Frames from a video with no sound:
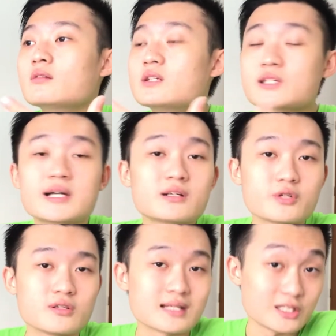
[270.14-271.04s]
Designer, I
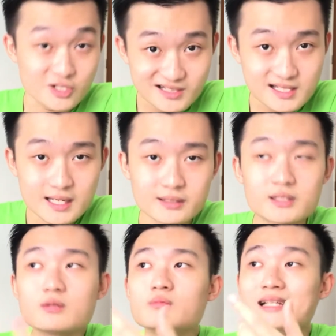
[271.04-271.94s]
would use interior
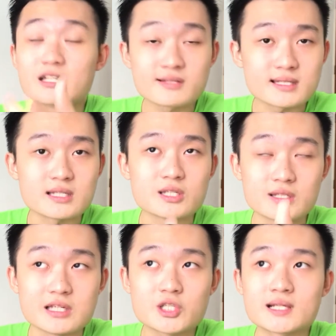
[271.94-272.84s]
designer. A little
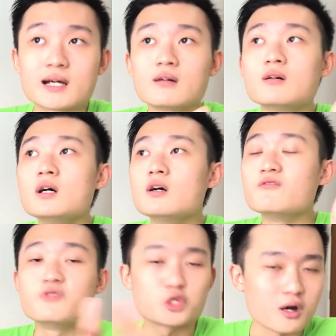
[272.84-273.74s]
niche down,
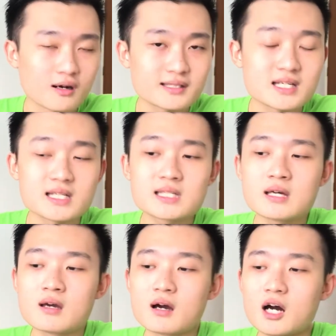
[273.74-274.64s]
visual artist.
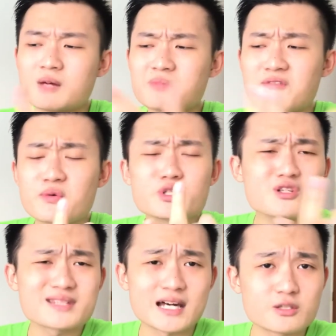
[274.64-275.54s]
If I want to
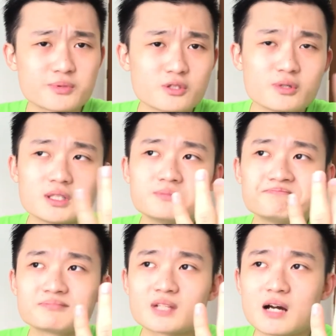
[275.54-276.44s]
use entrepreneur,
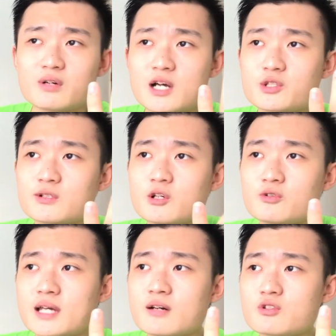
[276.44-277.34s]
I will actually
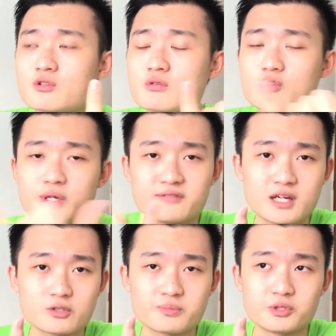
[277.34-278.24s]
go down to creative
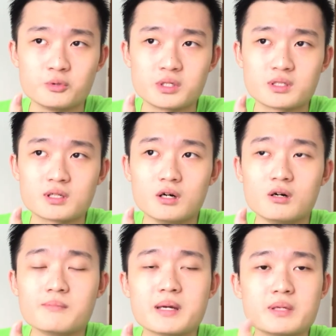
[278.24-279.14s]
entrepreneur,
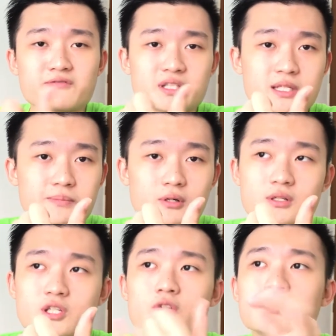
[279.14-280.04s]
or maybe even deeper.
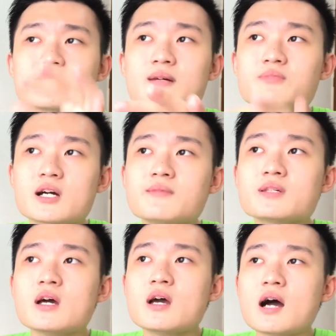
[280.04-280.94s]
So
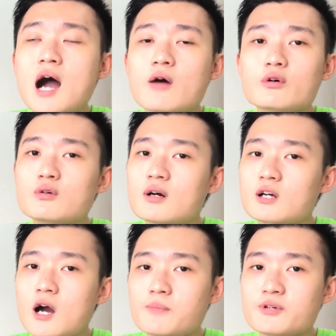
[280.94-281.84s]
sometimes I will
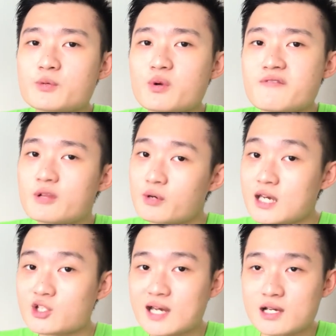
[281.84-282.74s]
cooperate with
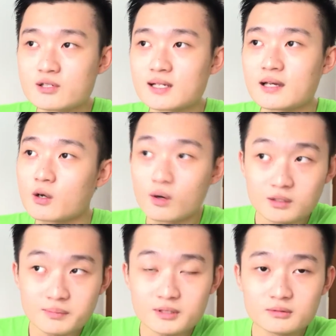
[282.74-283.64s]
location hashtag like
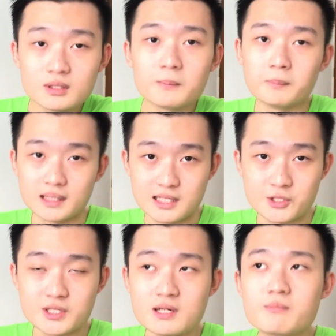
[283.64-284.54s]
Kuala Lumpur,
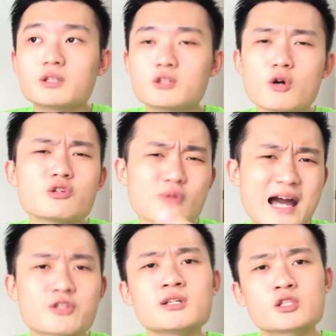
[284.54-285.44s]
Malaysia, but those
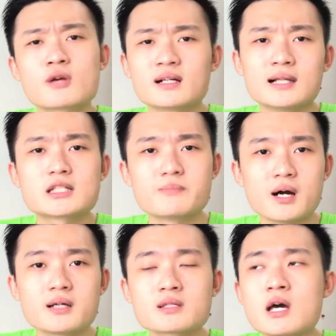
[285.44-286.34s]
actually attract a lot of
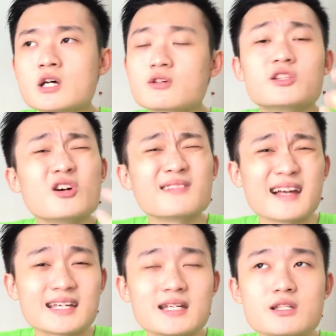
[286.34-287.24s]
bots, so I don't
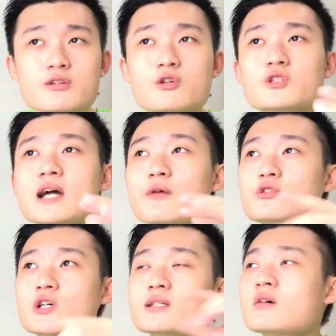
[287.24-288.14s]
like it. So usually I
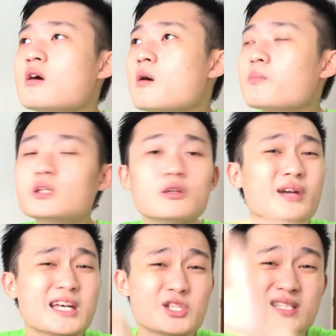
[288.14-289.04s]
would just put a
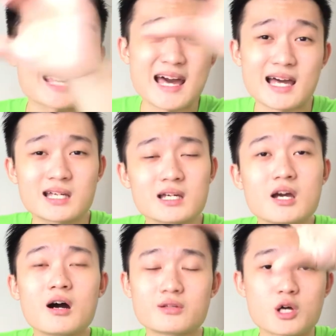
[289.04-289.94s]
location tag
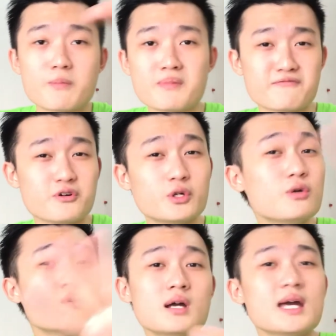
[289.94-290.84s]
on top of my
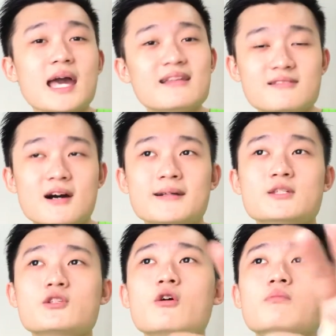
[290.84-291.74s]
photo and done.
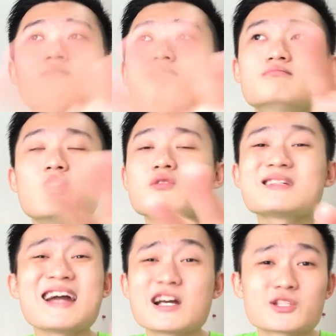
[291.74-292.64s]
So
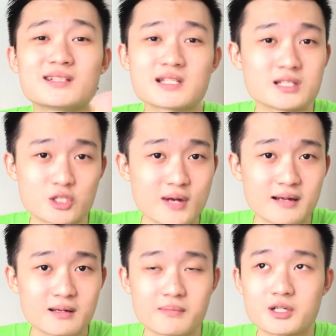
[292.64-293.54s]
mostly hashtag doesn't
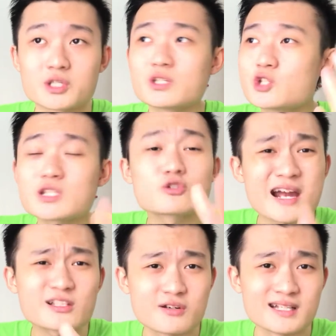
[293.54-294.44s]
attract that much. Just
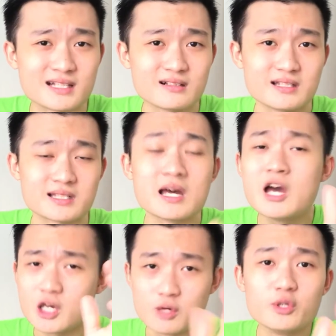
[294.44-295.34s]
track to your analytics.
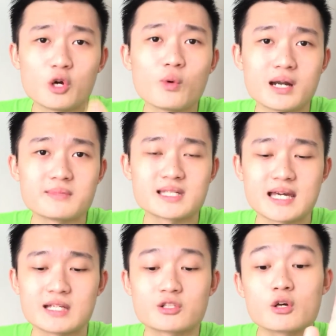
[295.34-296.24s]
You will know what I'm
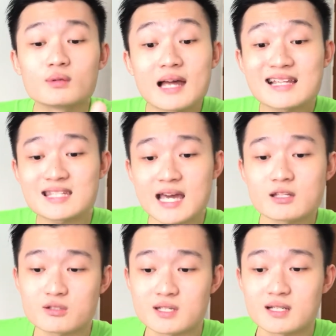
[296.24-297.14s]
saying. So let's
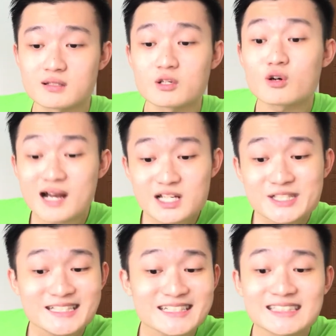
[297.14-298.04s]
get to the other
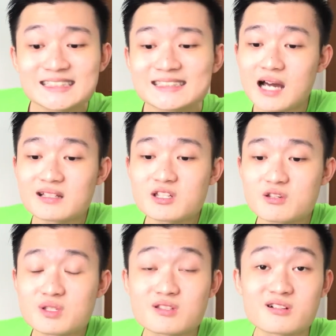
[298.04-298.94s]
question. I need to
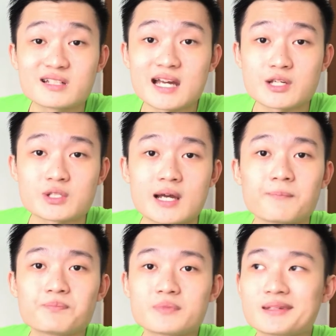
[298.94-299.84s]
use 30 hashtag.
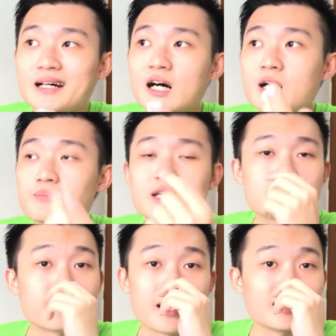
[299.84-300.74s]

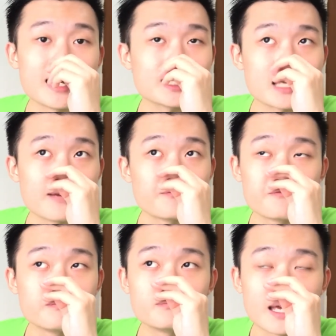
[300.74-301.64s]
because my light and
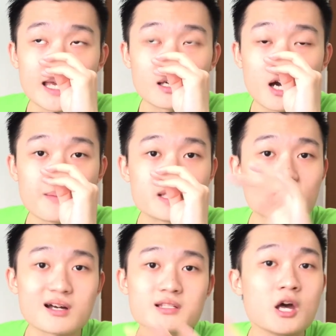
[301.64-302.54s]
comment
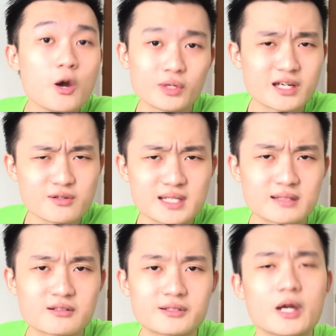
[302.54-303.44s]
sucks without using
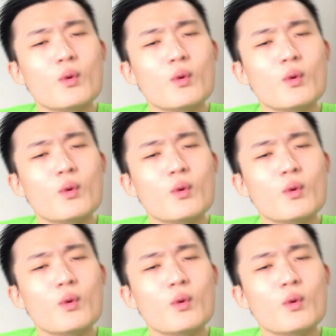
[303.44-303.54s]
30.